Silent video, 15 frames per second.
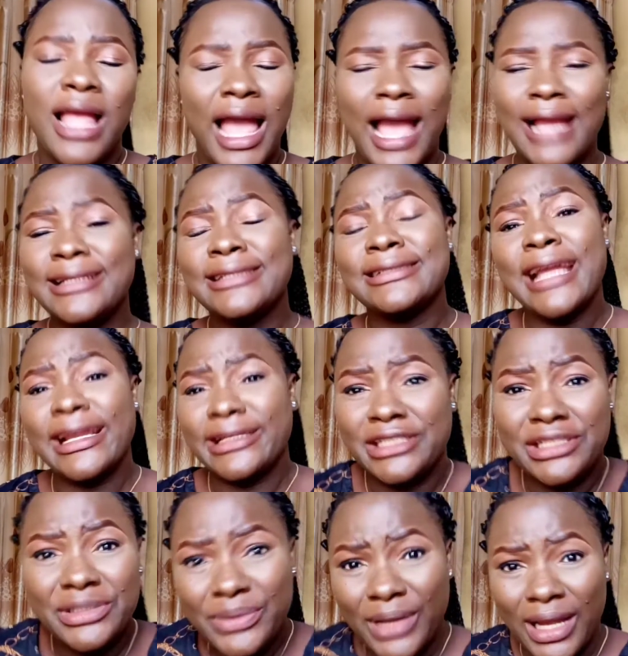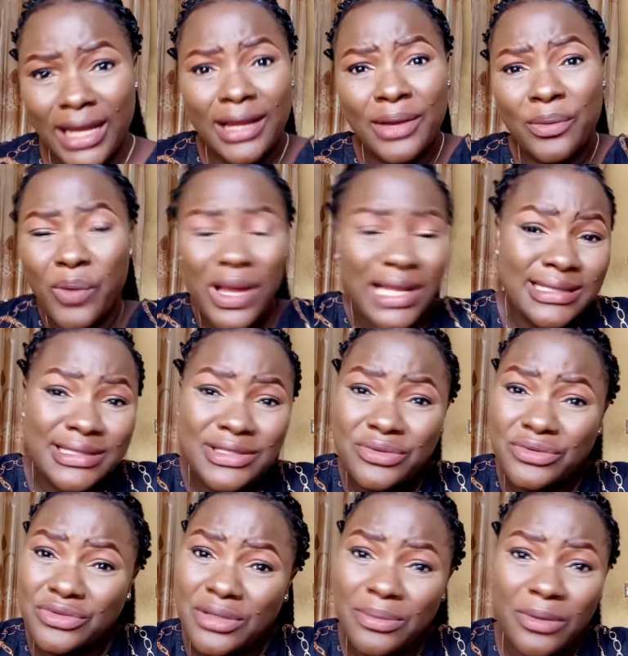and in nigeria one
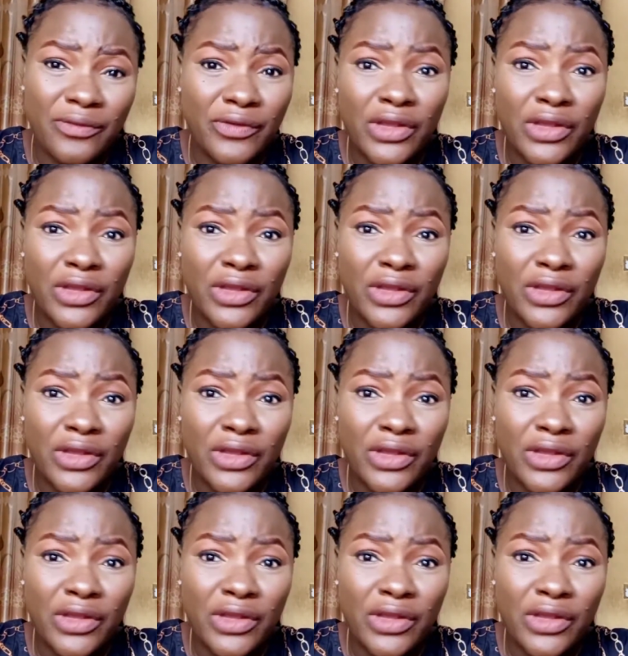stream of